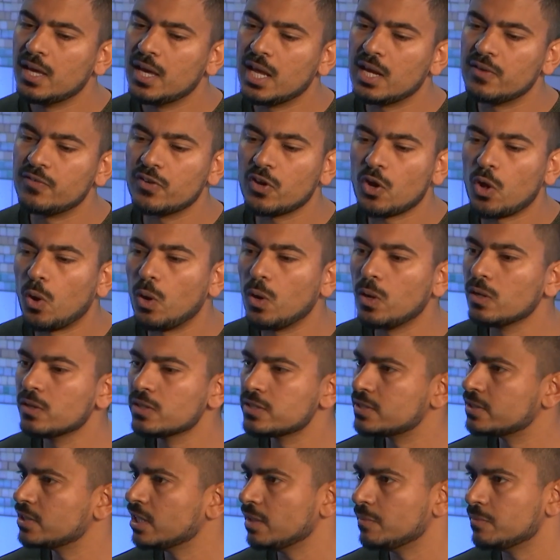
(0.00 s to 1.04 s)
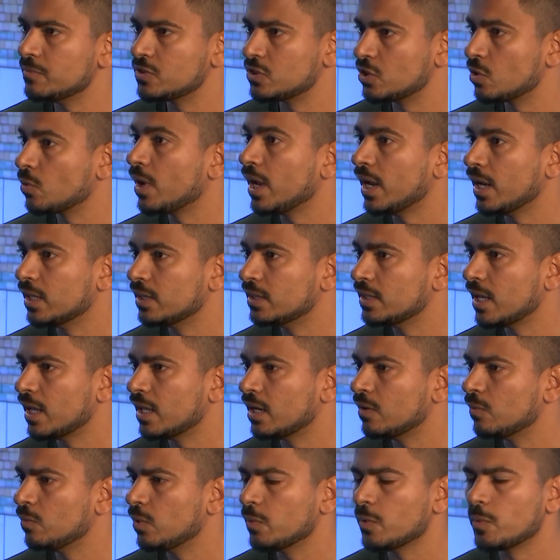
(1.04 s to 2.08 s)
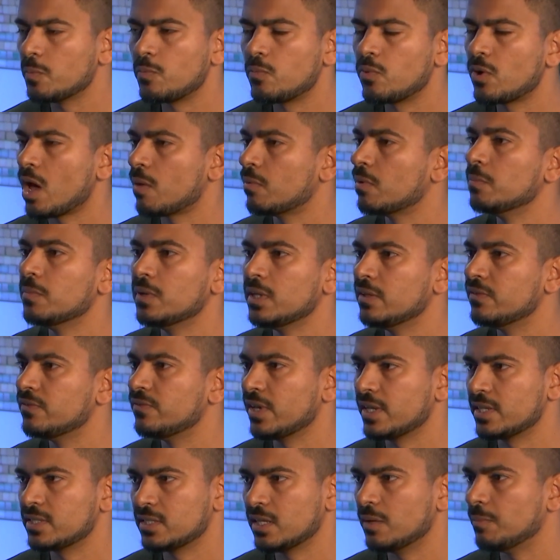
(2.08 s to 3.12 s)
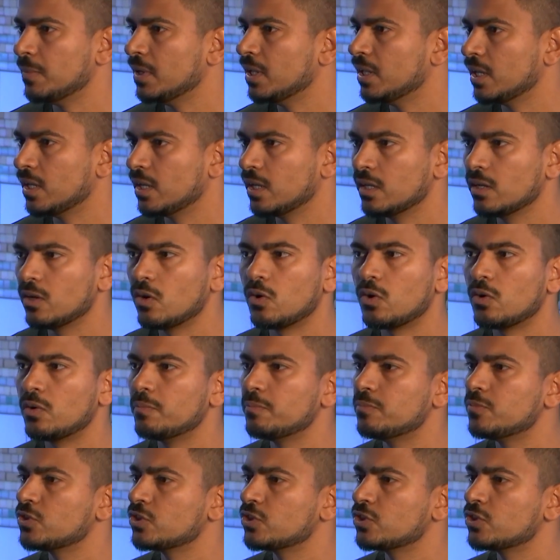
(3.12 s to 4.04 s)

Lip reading: And if it all seems great, then we would probably fix a meeting or